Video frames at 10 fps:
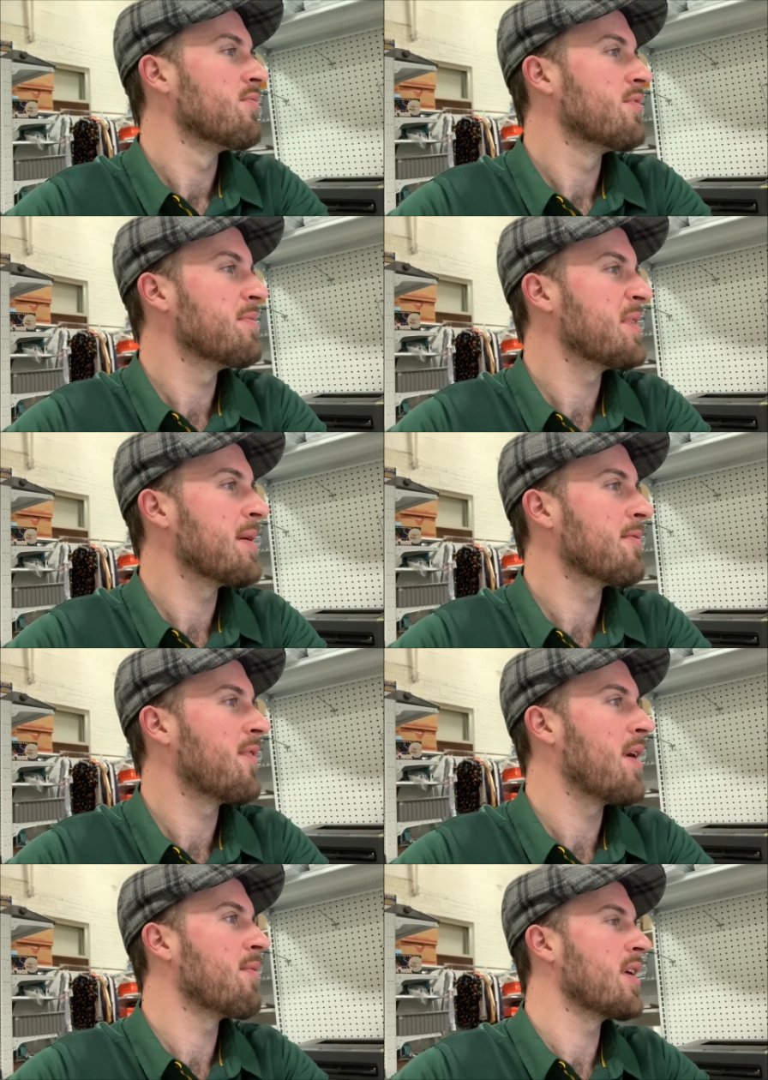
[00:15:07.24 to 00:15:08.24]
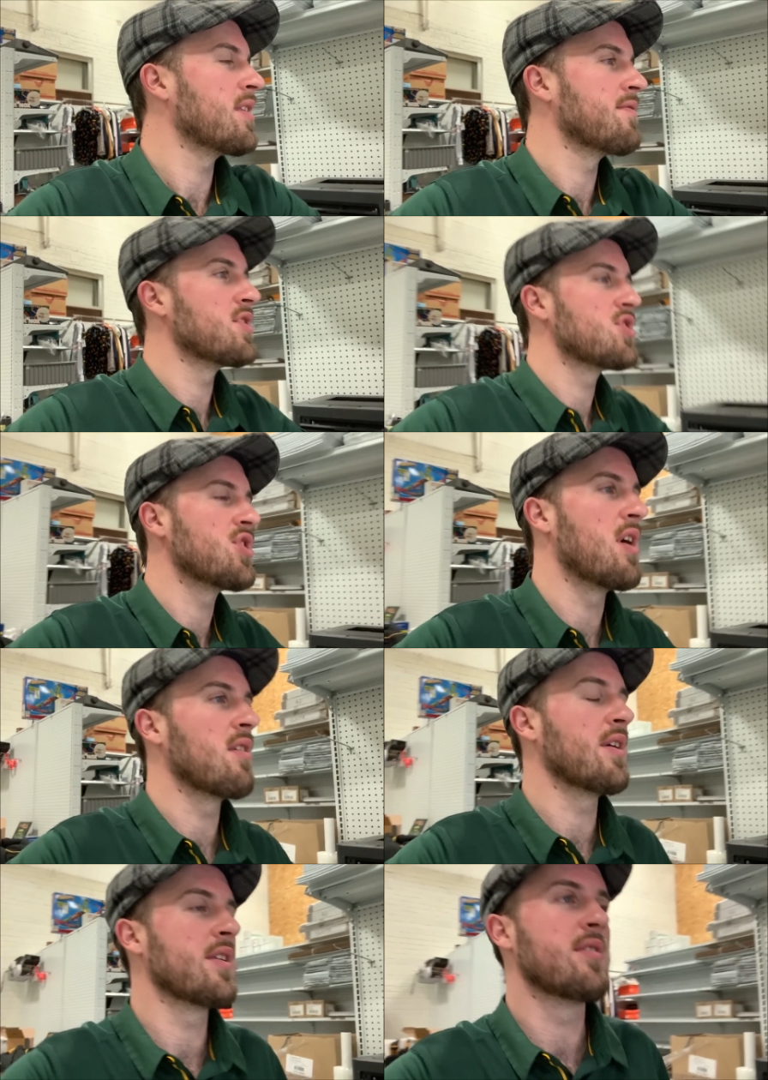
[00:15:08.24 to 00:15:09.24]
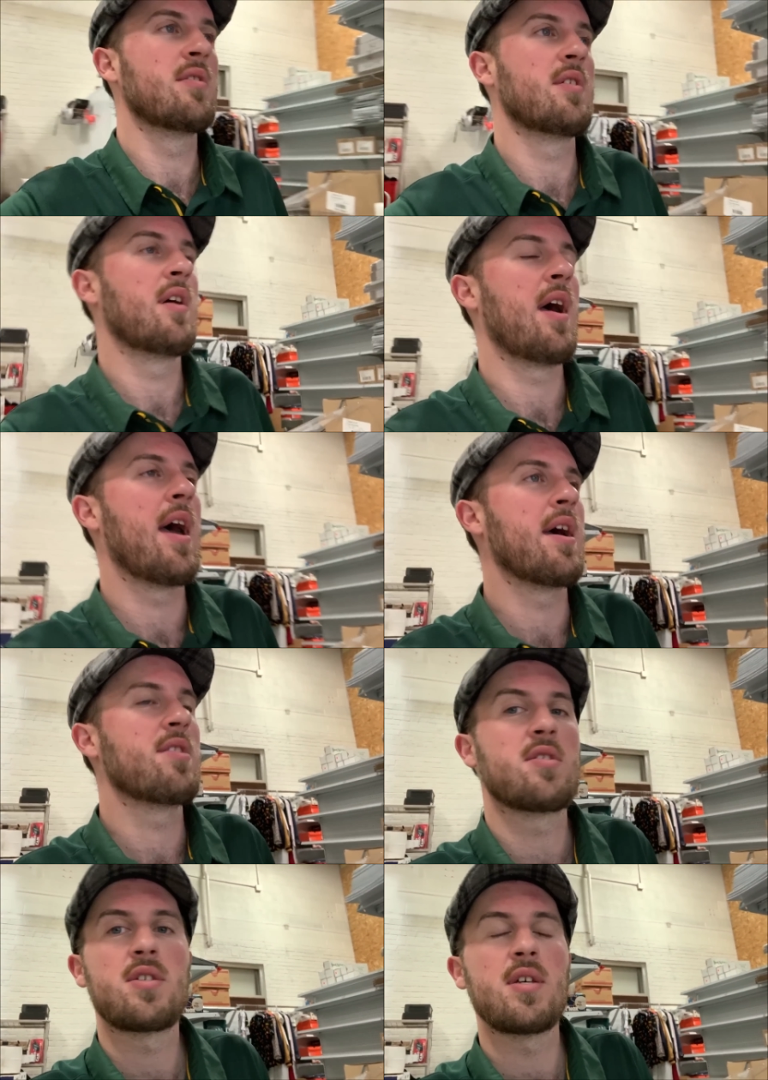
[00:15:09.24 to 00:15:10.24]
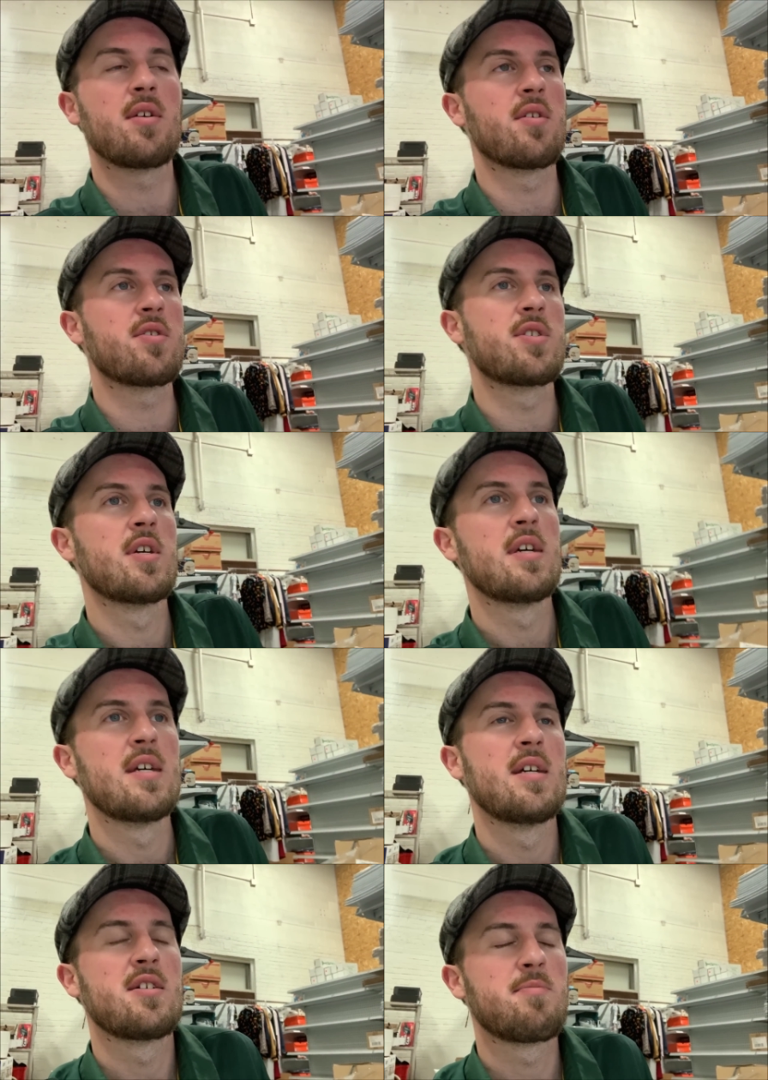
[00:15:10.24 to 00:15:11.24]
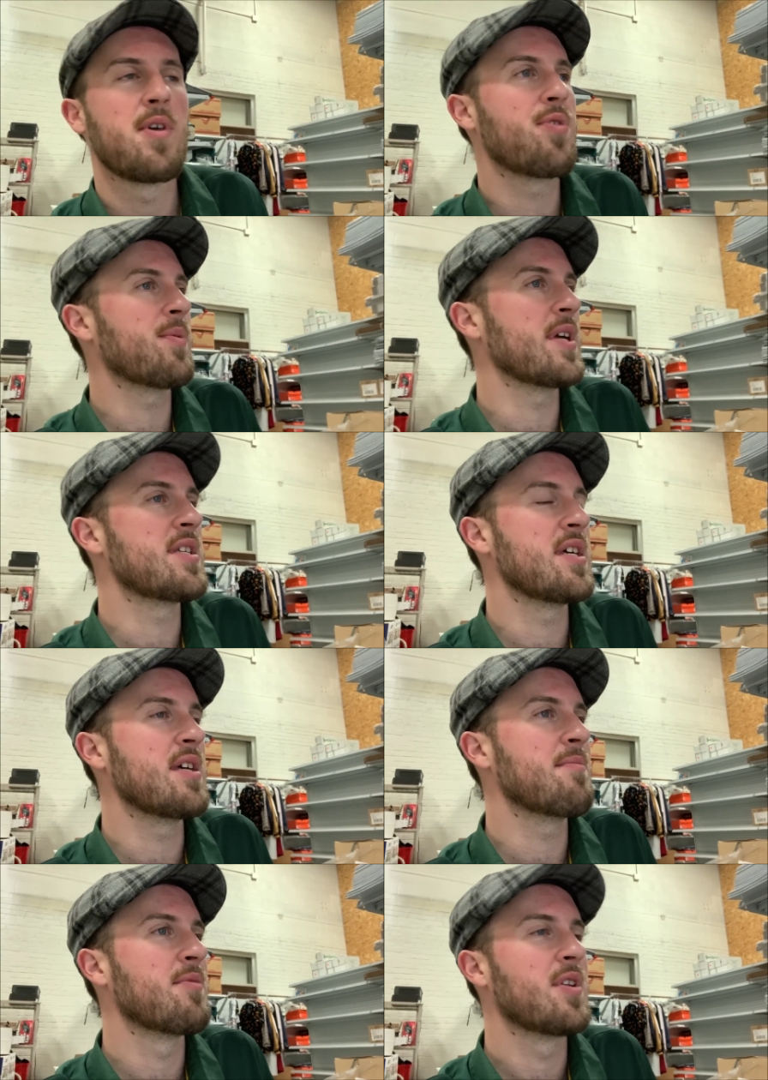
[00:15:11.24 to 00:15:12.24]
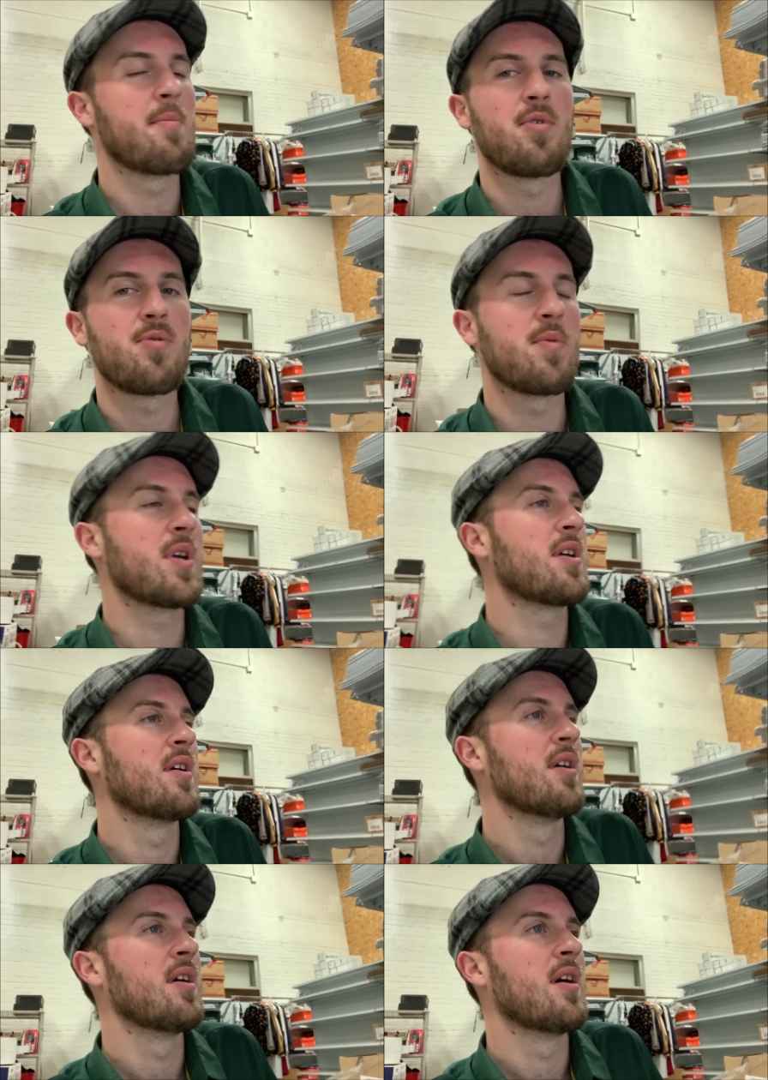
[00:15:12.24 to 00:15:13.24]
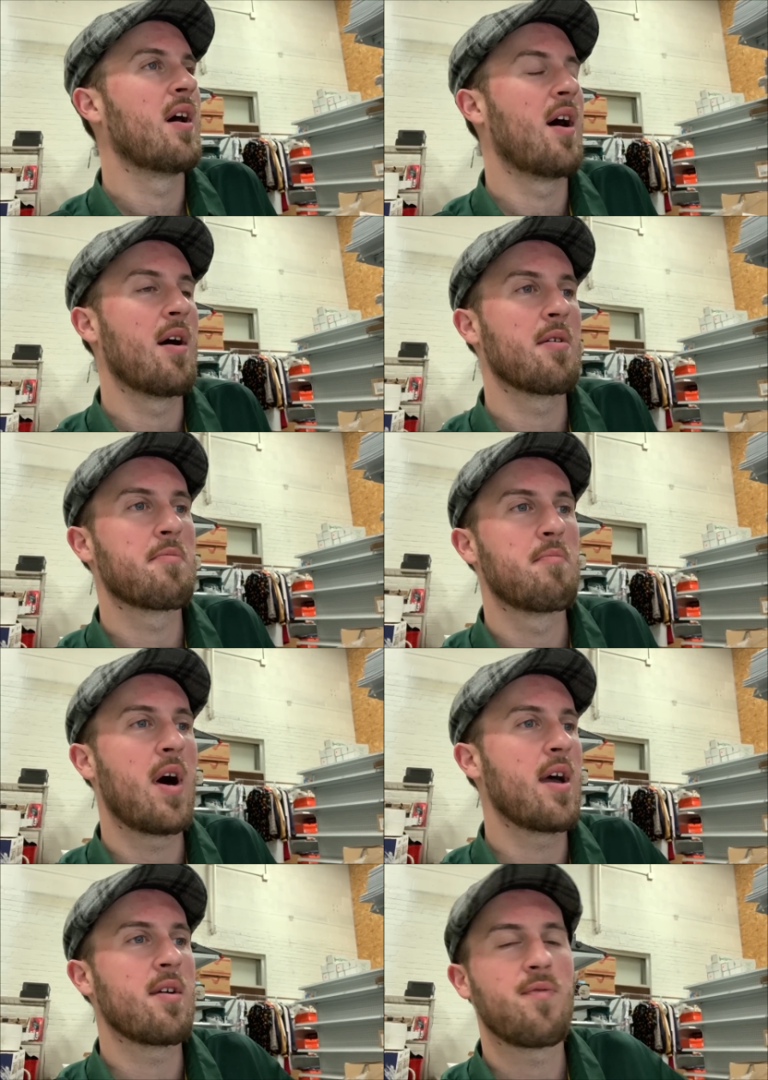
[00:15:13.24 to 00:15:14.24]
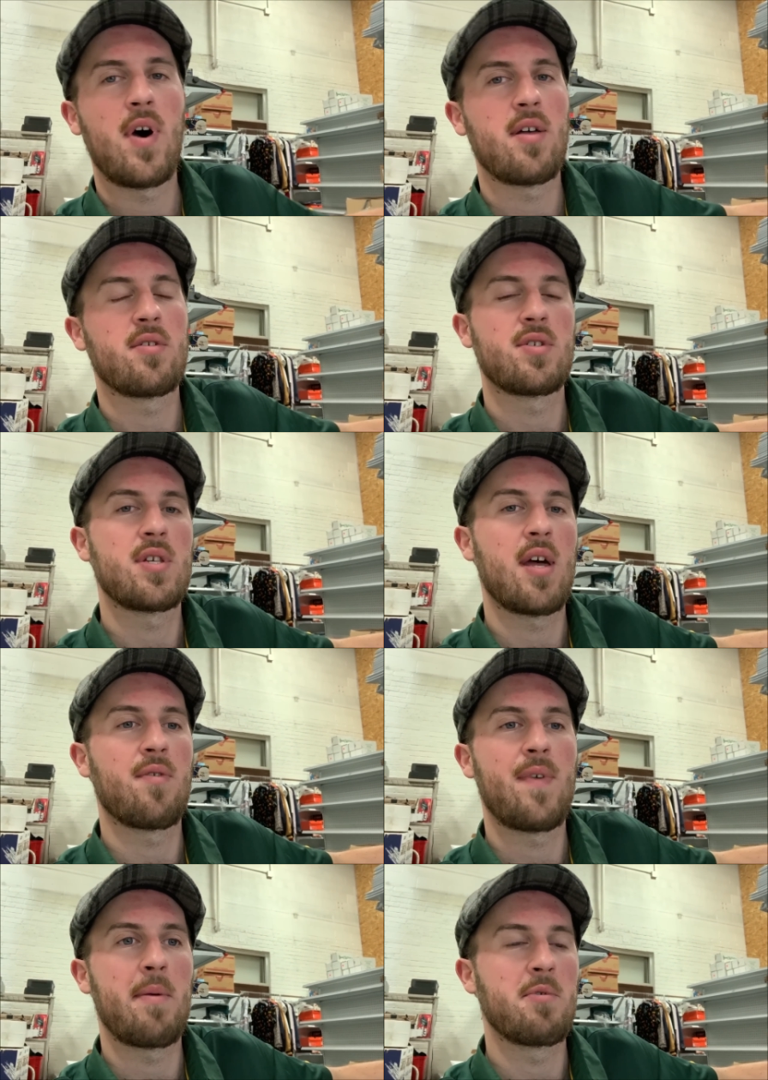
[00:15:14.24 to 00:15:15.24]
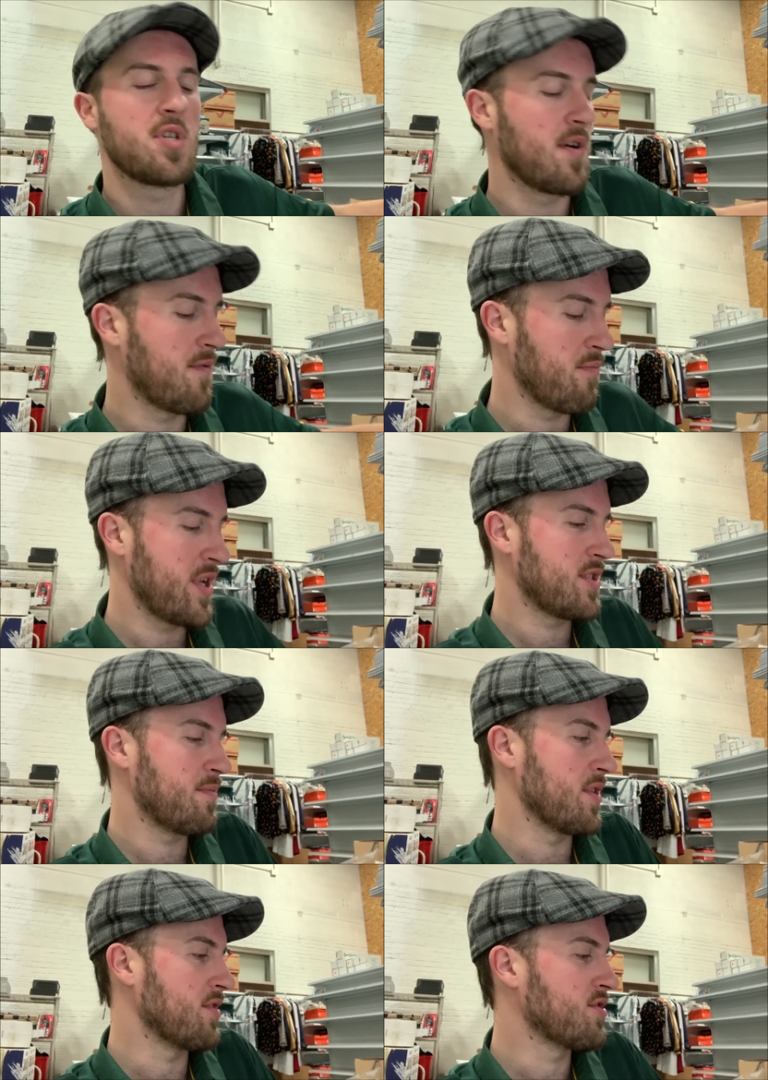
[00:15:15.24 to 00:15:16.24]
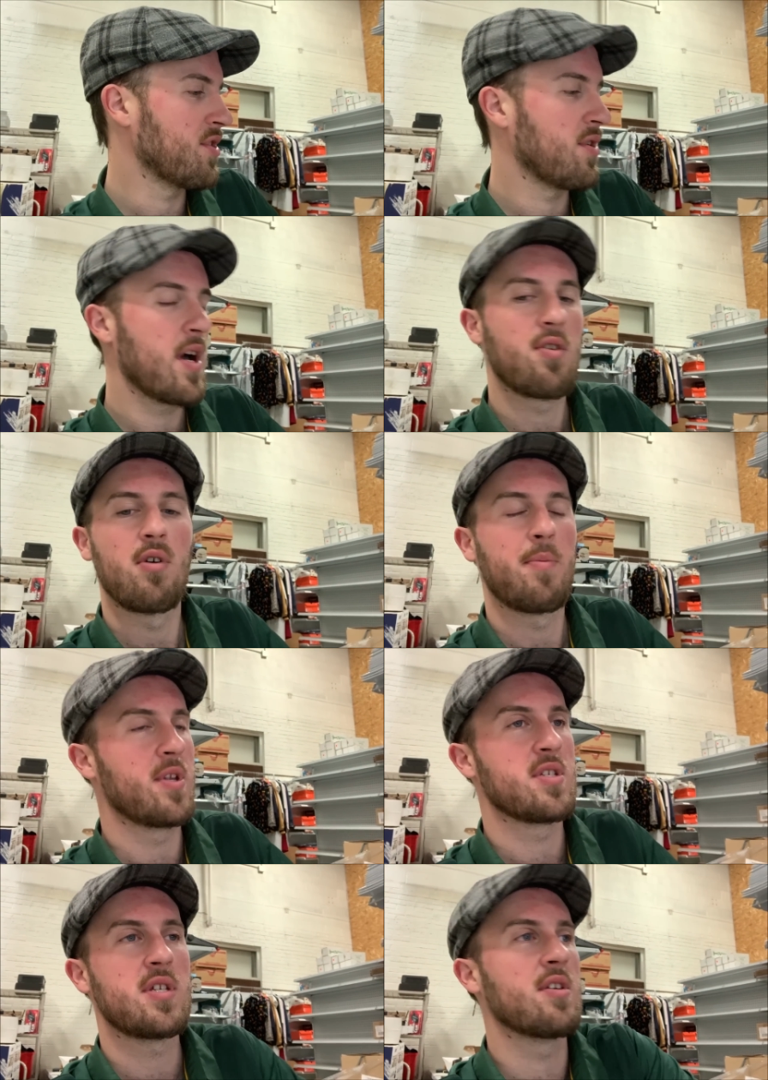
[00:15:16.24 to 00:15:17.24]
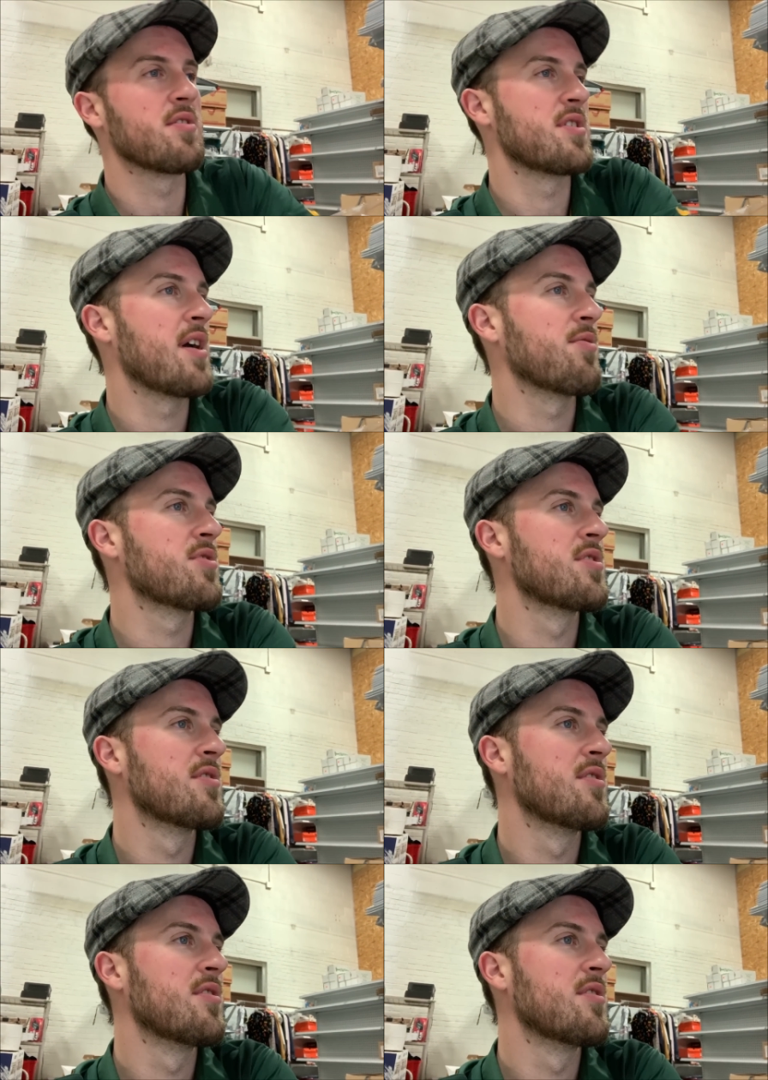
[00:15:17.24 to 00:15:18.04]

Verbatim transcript: really became a fan when I lived in Charlotte. And the Steelers, it's my three team, number three. Uh, my father's side of the family is all from Pittsburgh, so I grew up in a Steelers house.